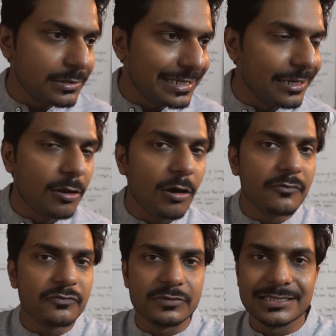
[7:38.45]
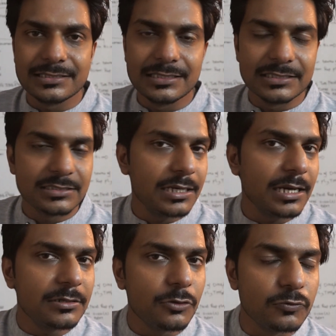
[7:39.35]
takeoff destination
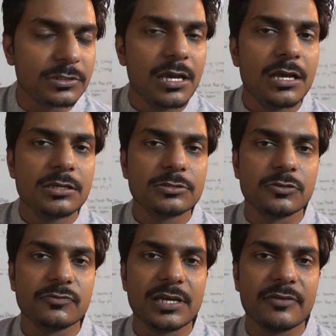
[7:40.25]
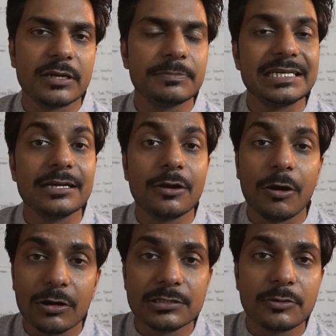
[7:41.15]
and cruise so we have completed
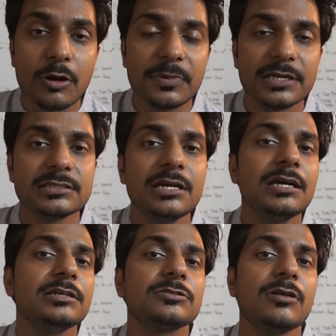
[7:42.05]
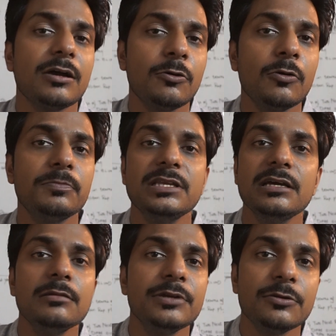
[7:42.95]
all the topics so I hope
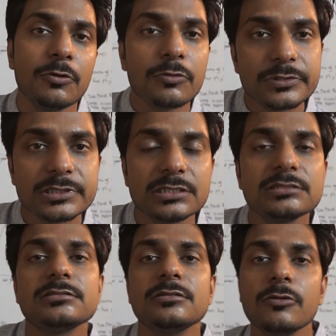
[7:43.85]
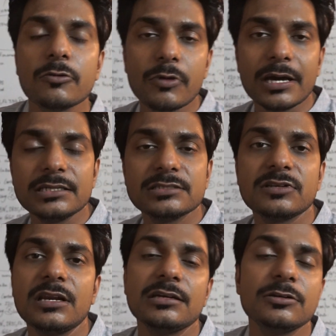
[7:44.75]
there will be no questions no queries
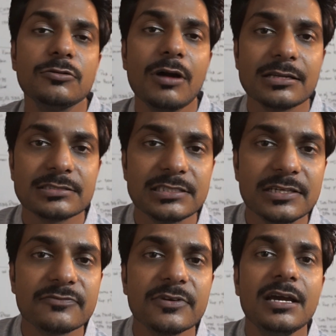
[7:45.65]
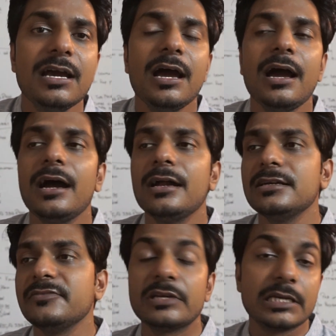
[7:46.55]
related to RCF
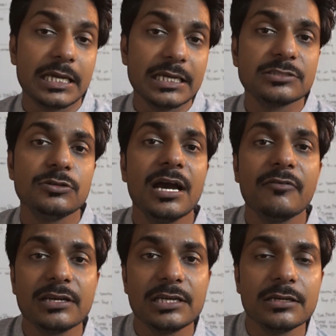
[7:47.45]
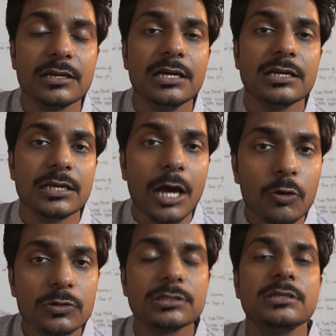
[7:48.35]
and if in case you have any
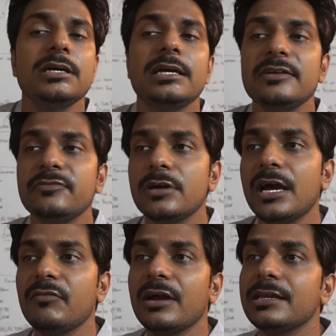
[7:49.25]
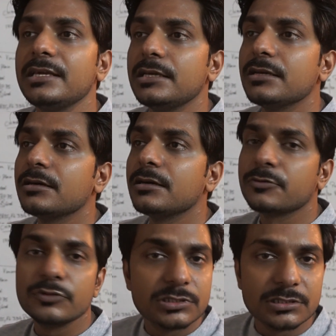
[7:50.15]
doubt if you have any uh,
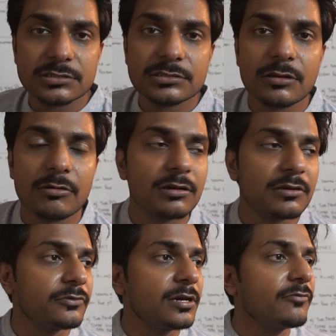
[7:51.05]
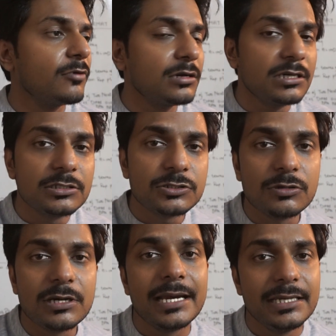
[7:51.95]
questions or if you have not
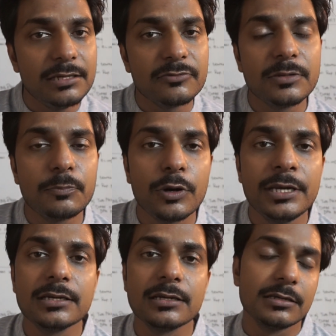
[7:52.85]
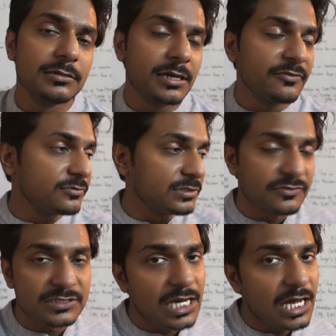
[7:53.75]
understood any of the point uh, which,
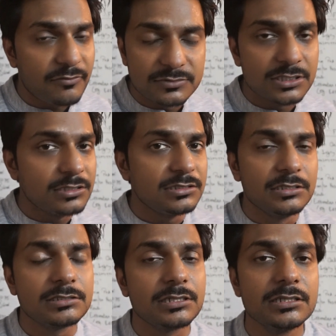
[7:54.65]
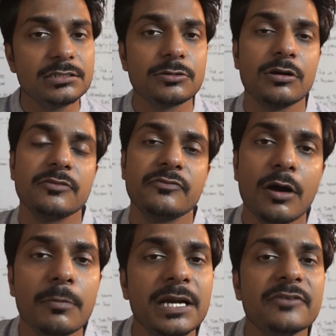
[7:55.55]
which I have just discussed on the
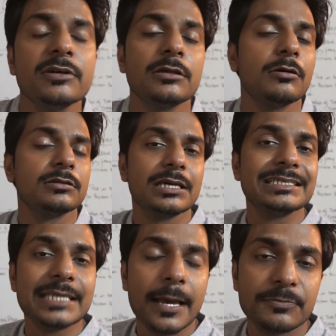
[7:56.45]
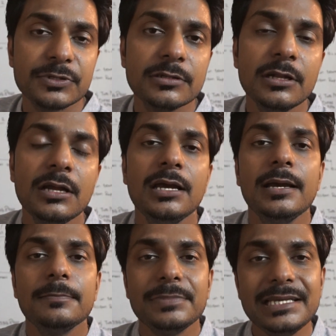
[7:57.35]
format whether on the example
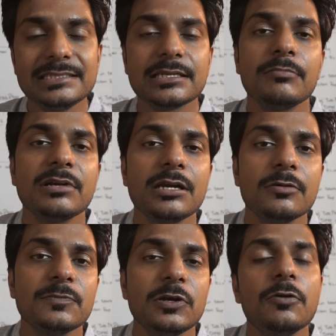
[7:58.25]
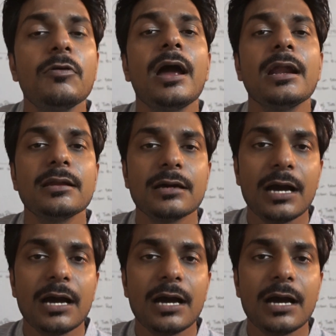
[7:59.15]
please comment down below and